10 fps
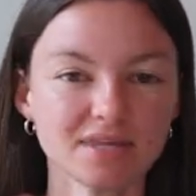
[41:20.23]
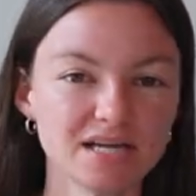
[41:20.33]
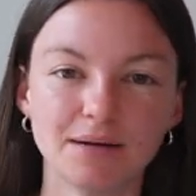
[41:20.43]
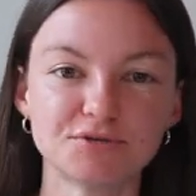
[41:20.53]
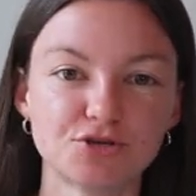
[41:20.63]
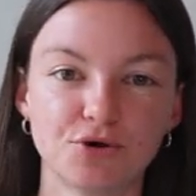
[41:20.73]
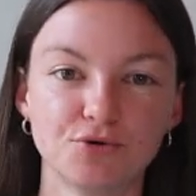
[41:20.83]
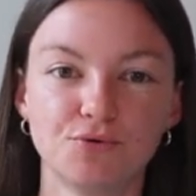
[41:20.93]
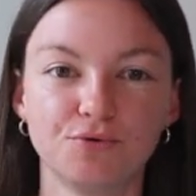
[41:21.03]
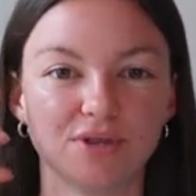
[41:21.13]
I'm
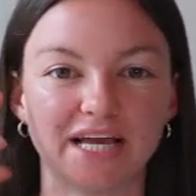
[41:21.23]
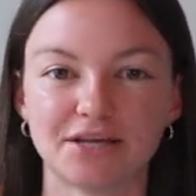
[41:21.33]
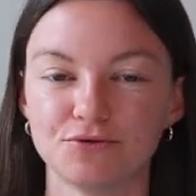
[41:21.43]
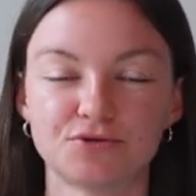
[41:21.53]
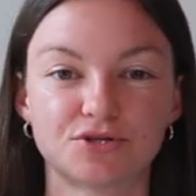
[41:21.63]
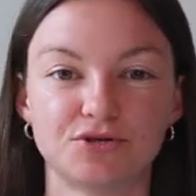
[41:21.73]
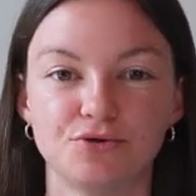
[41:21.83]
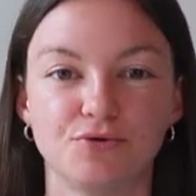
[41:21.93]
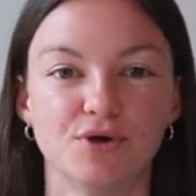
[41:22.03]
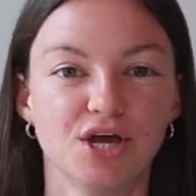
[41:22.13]
so like used
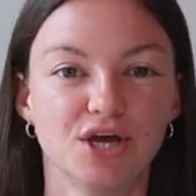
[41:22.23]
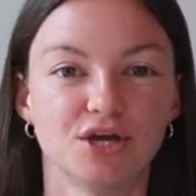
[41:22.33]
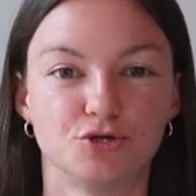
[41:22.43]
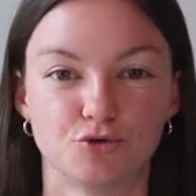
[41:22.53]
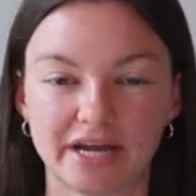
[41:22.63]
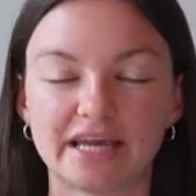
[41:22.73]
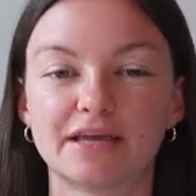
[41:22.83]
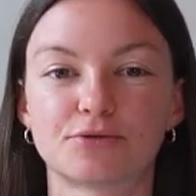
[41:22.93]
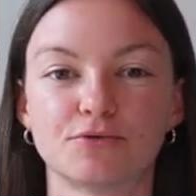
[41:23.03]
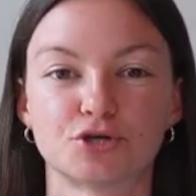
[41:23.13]
to
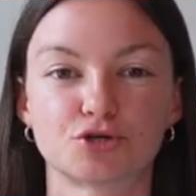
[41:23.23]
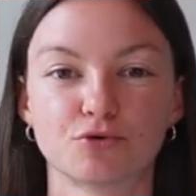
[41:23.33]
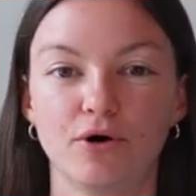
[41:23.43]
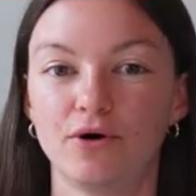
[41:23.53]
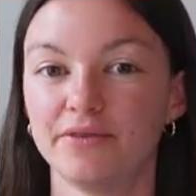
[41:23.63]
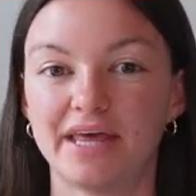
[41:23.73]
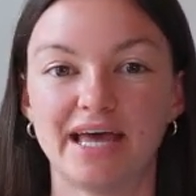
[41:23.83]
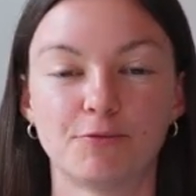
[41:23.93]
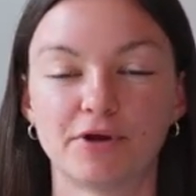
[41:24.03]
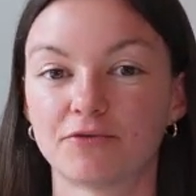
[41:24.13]
drinking through the straw
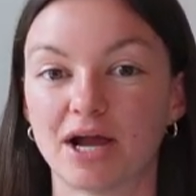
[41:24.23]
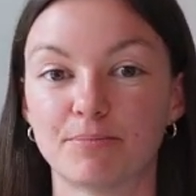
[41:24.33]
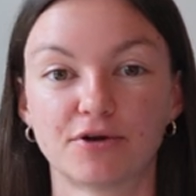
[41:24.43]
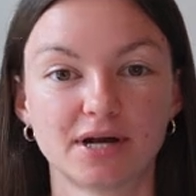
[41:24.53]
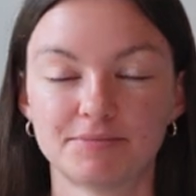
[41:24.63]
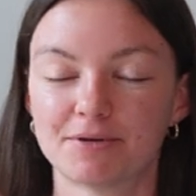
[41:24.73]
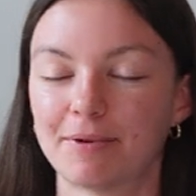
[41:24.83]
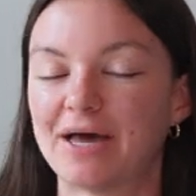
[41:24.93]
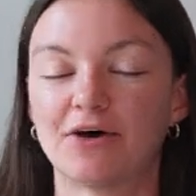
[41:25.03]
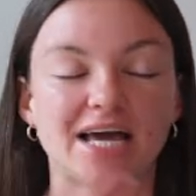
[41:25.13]
that whenever I put it up to my
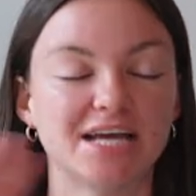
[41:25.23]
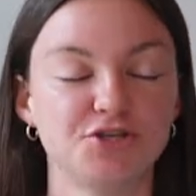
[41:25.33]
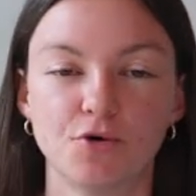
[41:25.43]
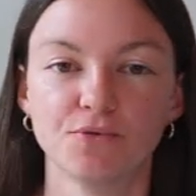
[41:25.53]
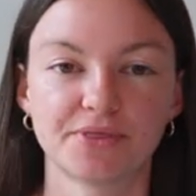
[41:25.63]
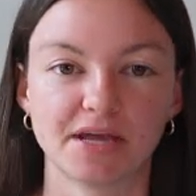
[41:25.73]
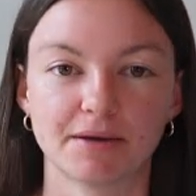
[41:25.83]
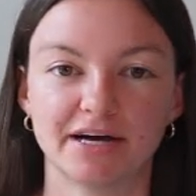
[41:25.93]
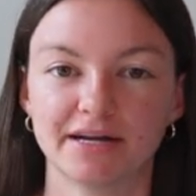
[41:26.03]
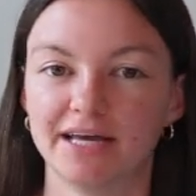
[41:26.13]
mouth, I don't think
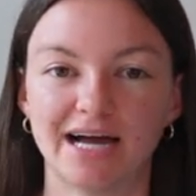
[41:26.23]
about it.